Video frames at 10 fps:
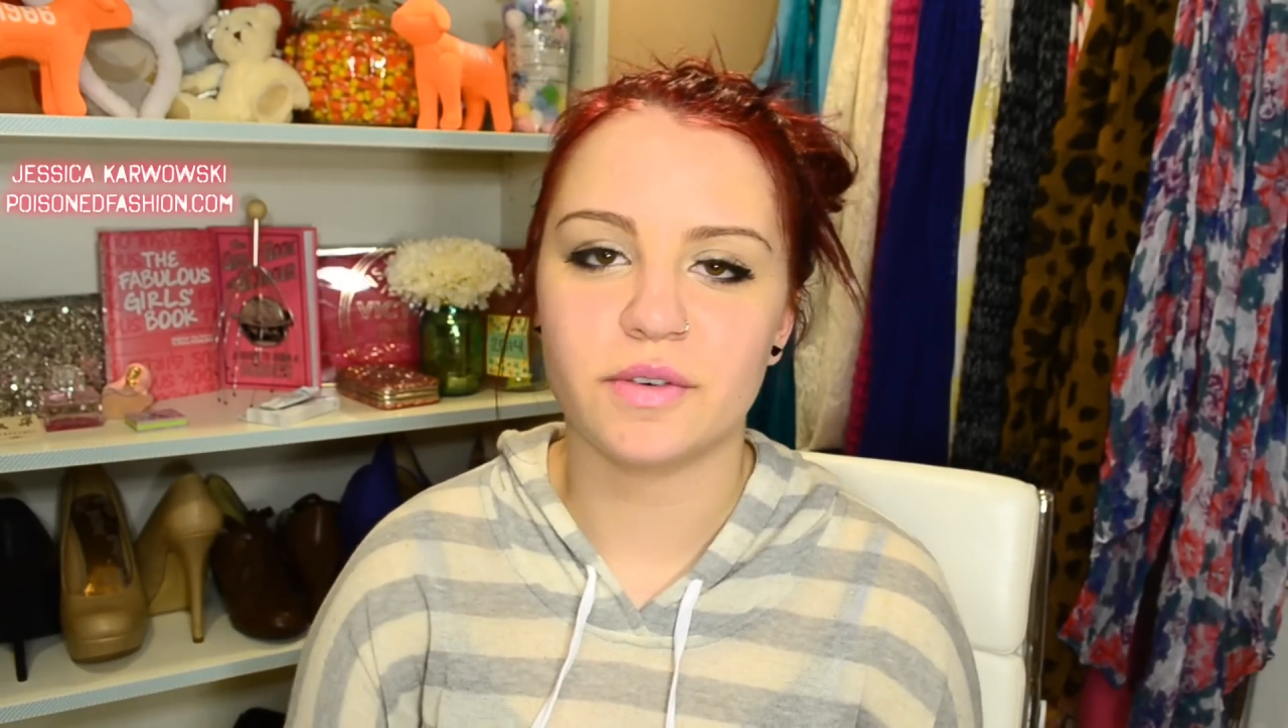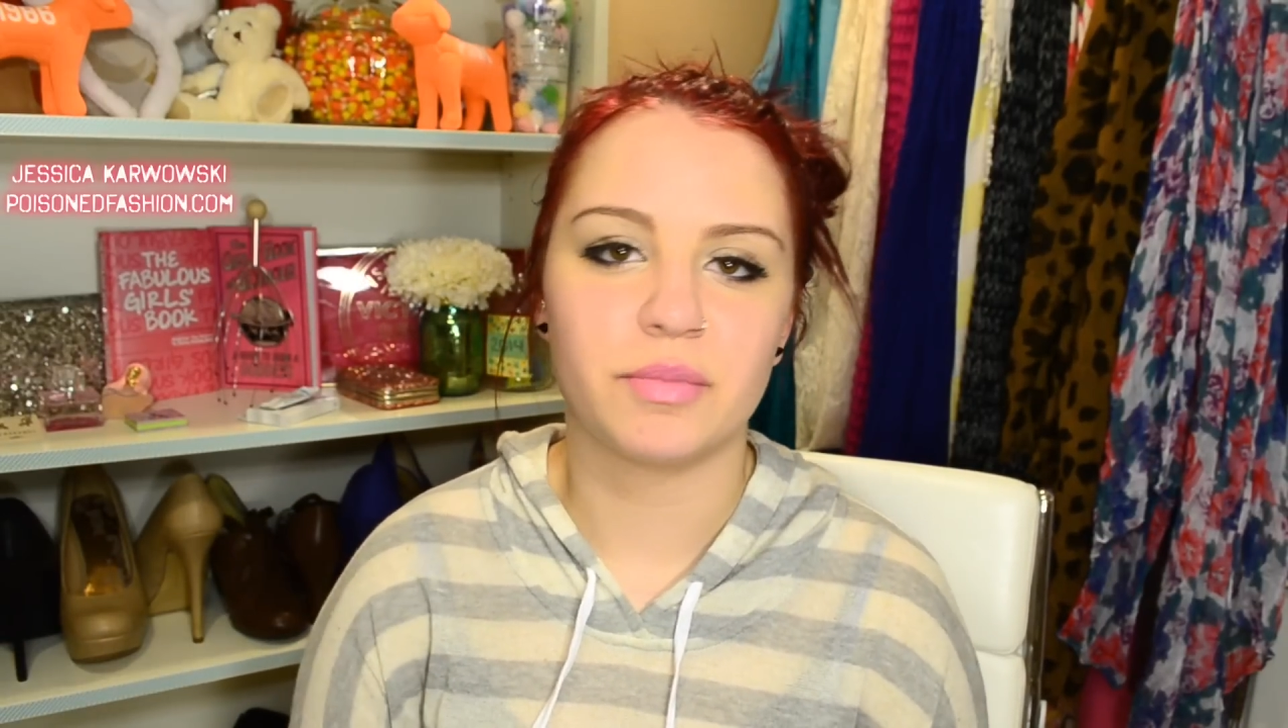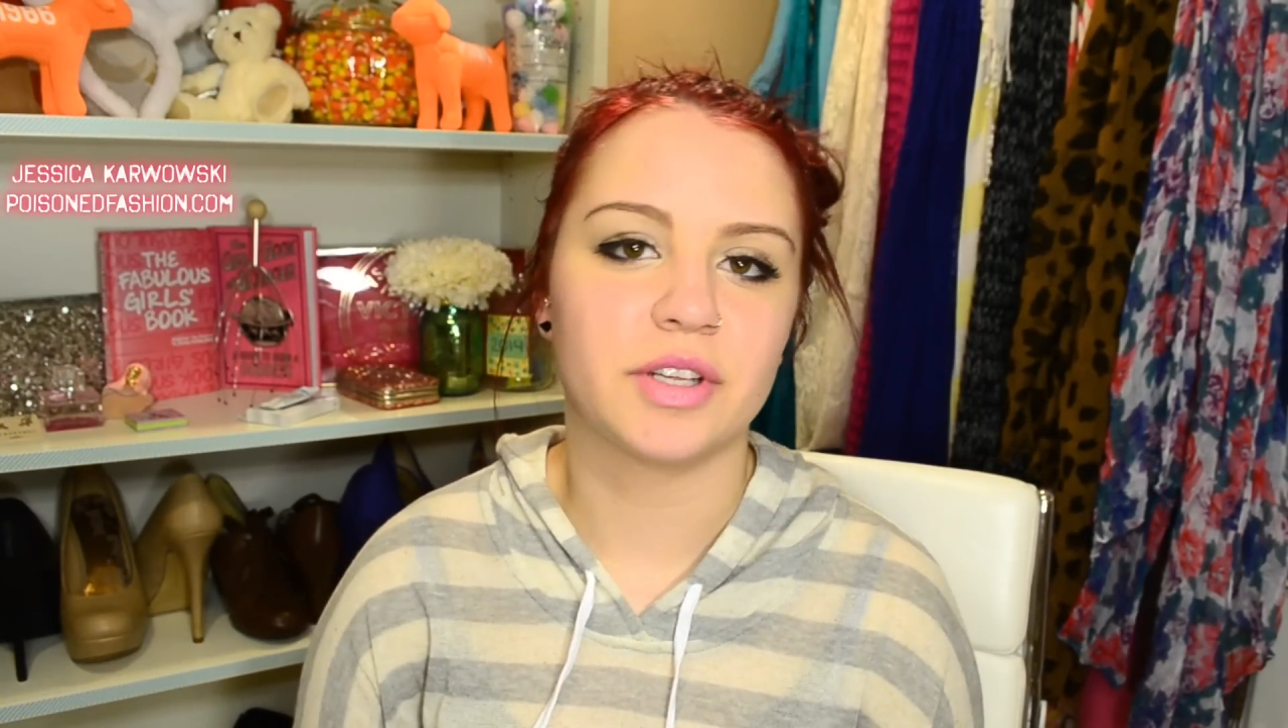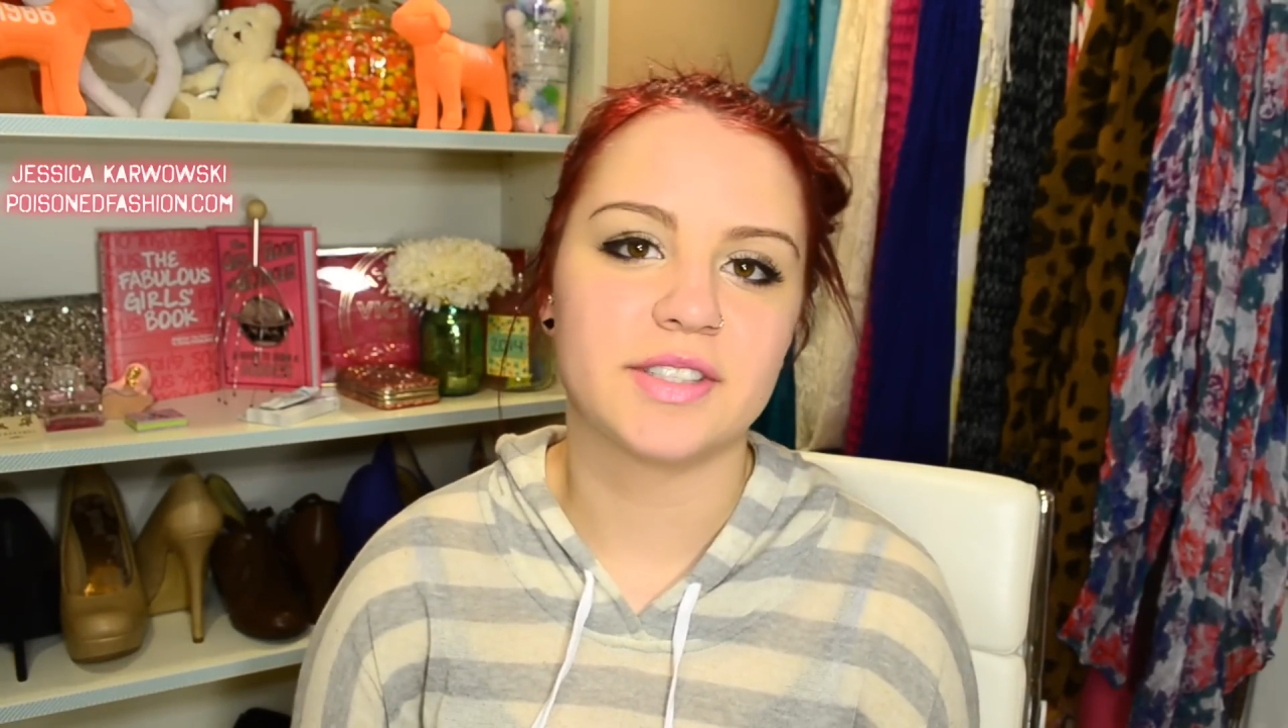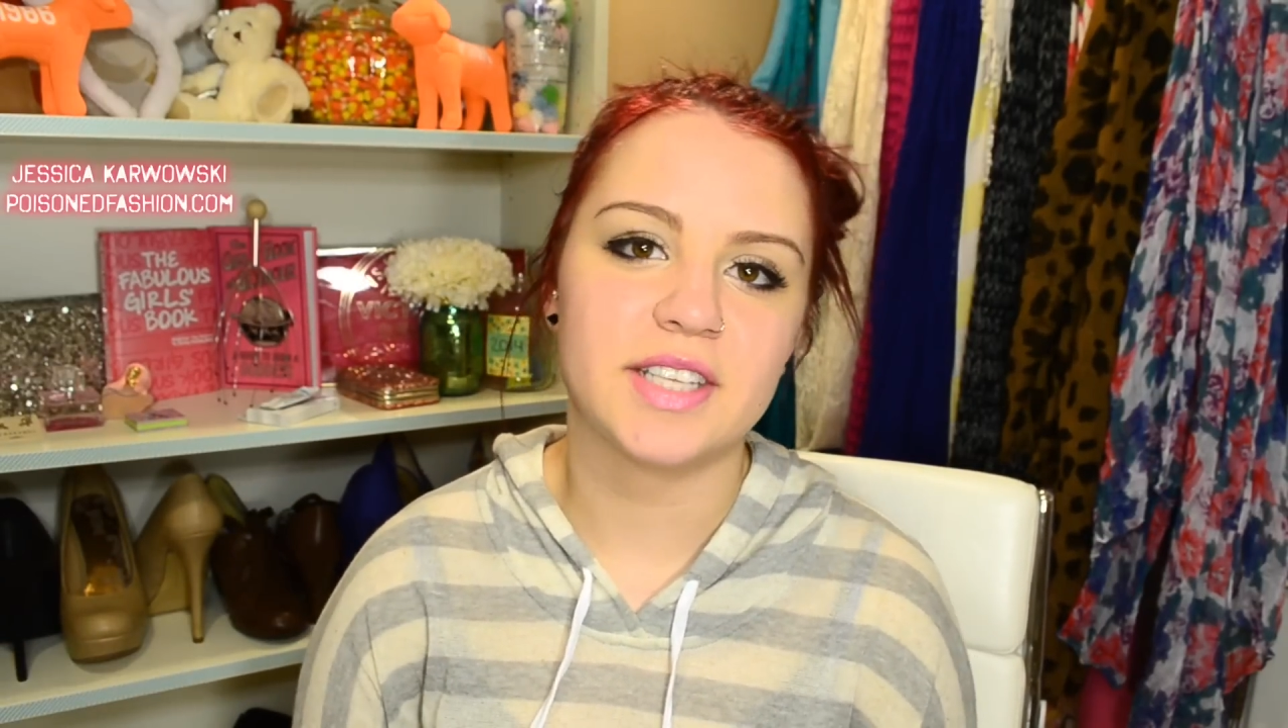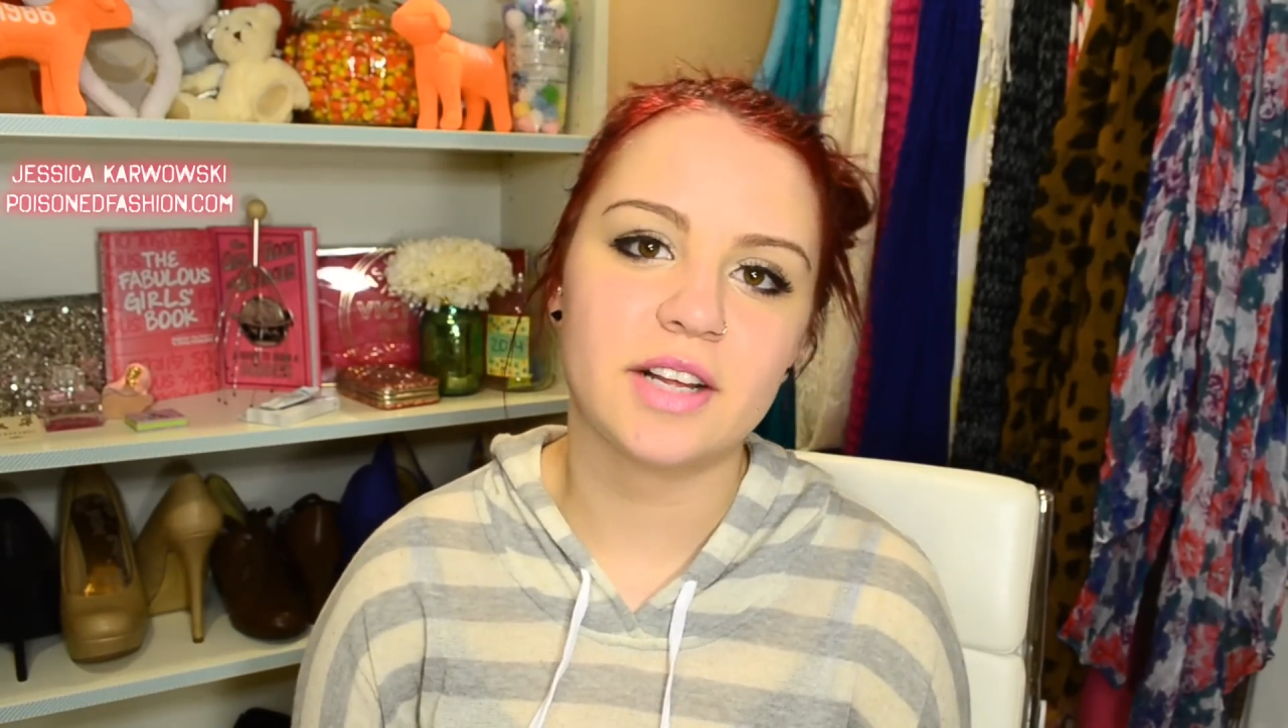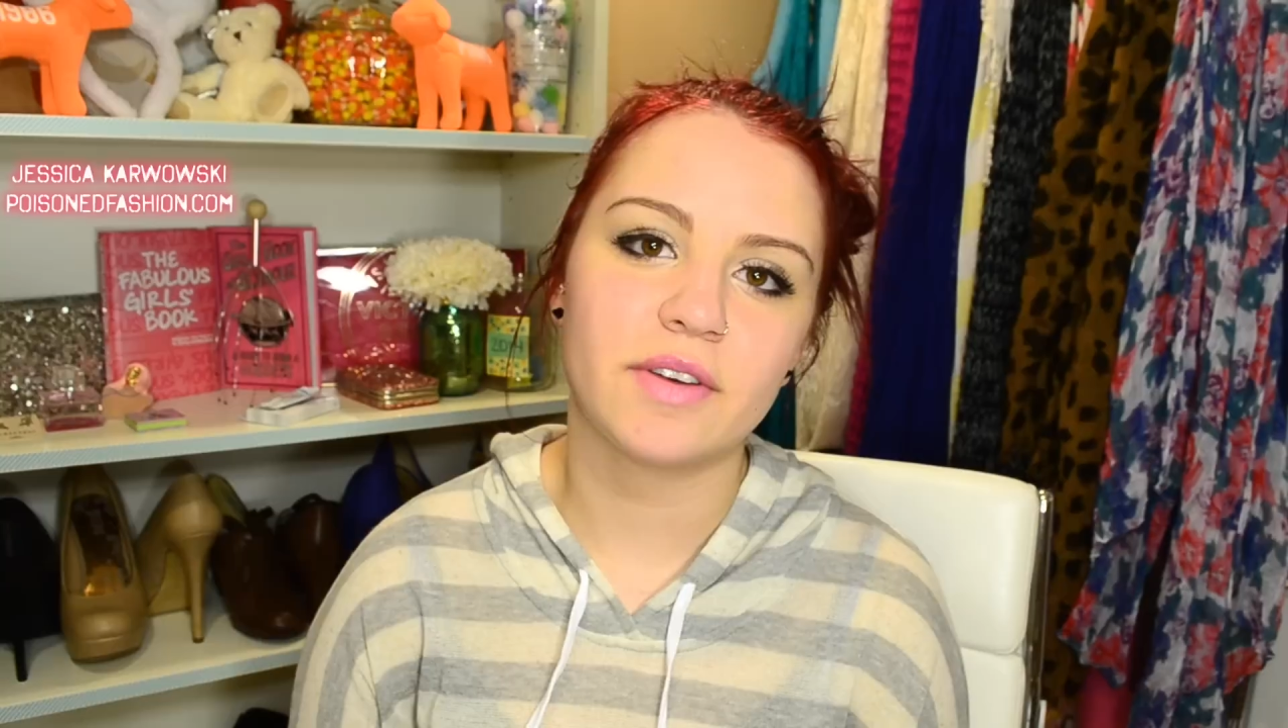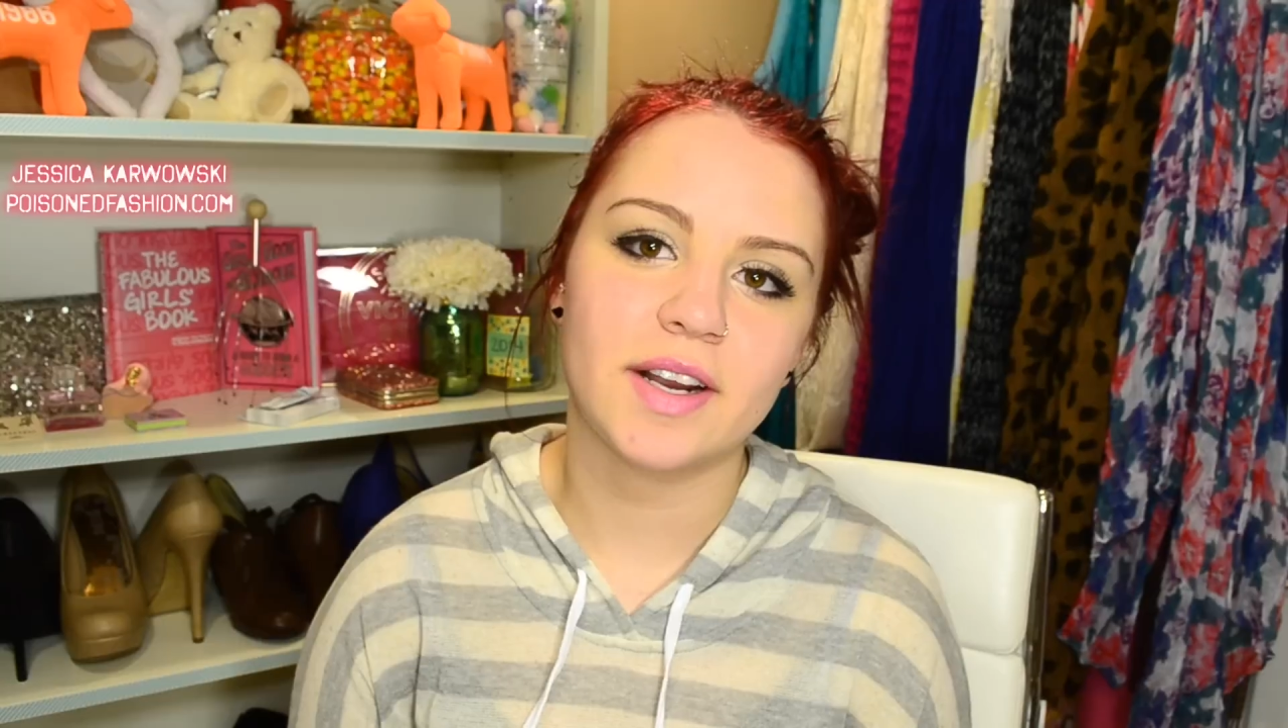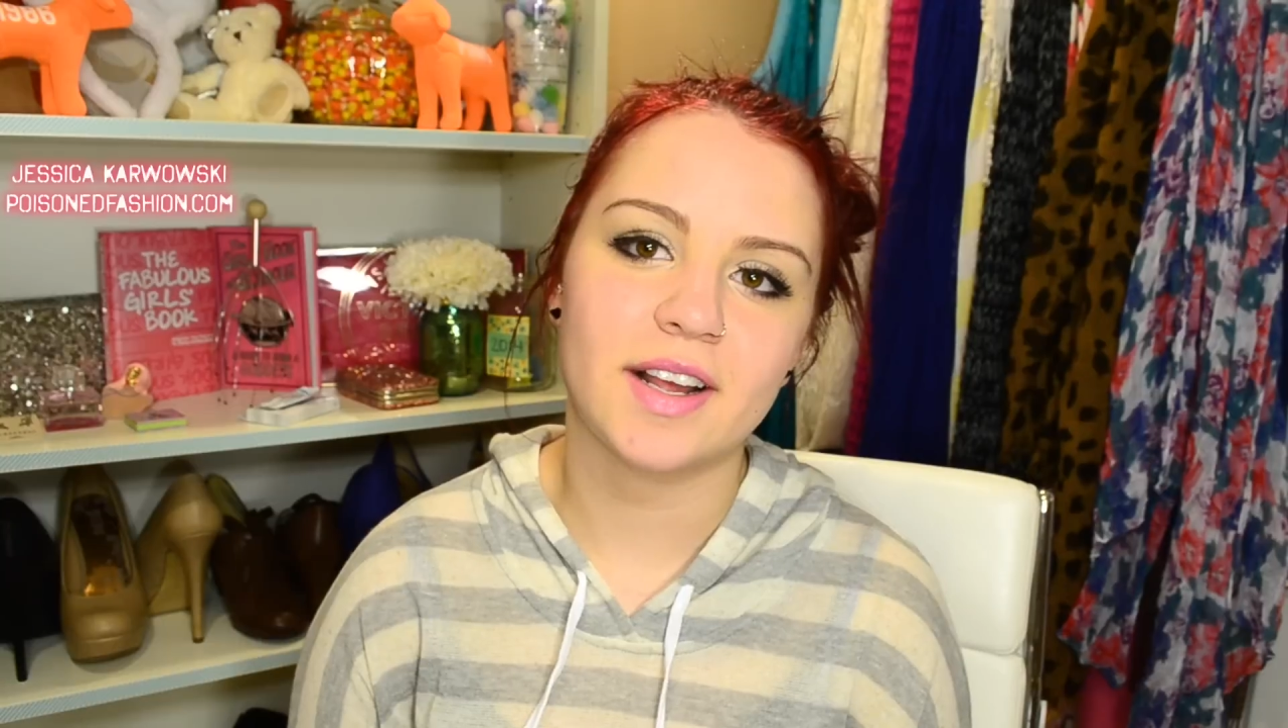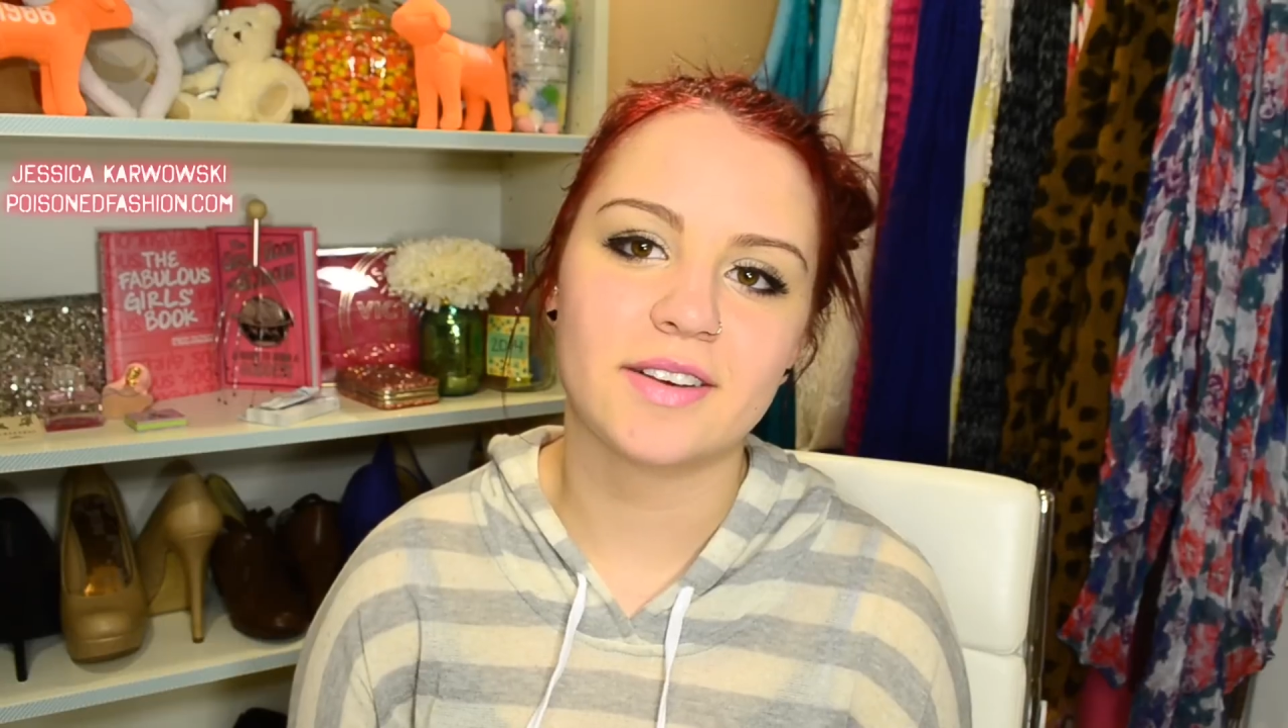them on sale
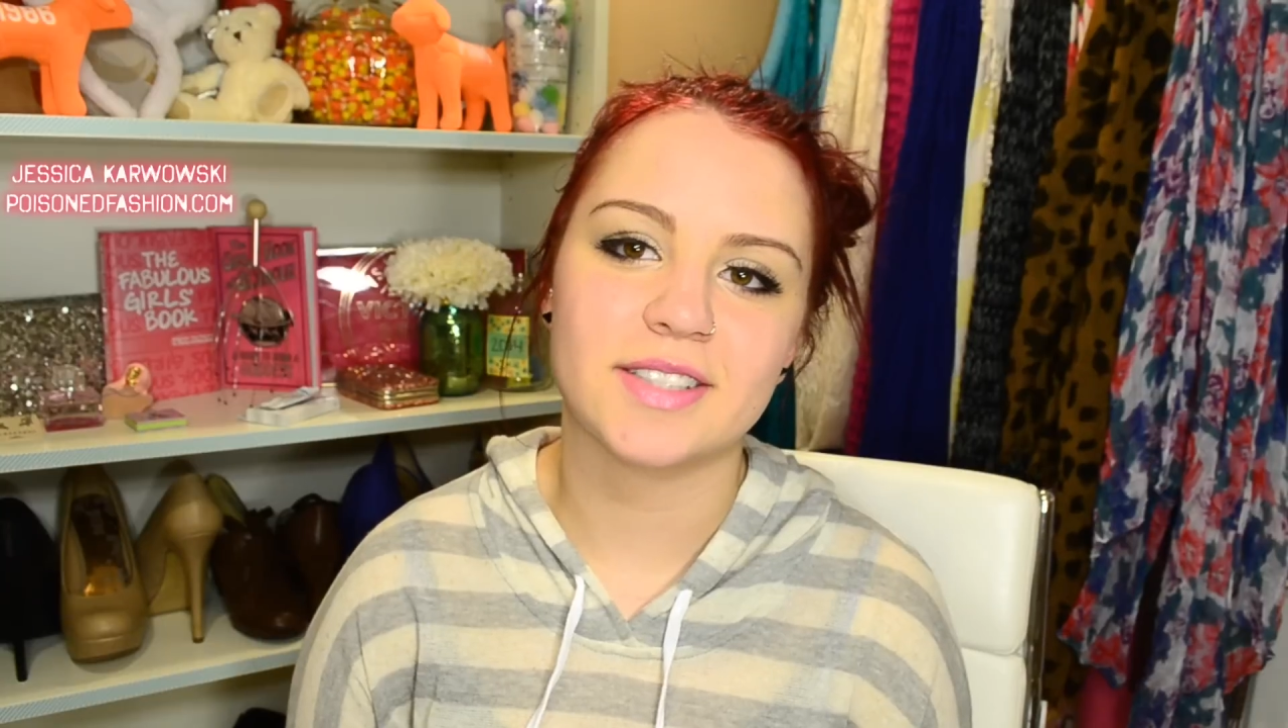right now,